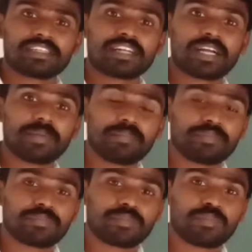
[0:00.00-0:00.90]

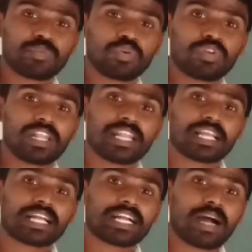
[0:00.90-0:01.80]
come
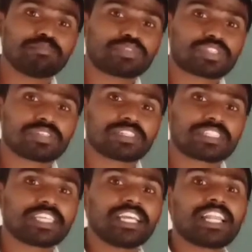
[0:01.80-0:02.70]
plural, comes
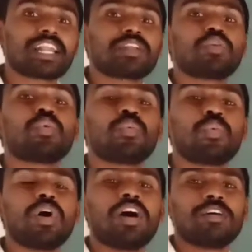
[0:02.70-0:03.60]
singular
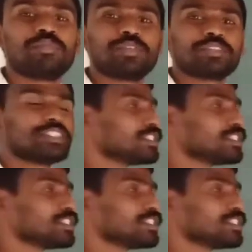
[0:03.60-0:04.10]
verb.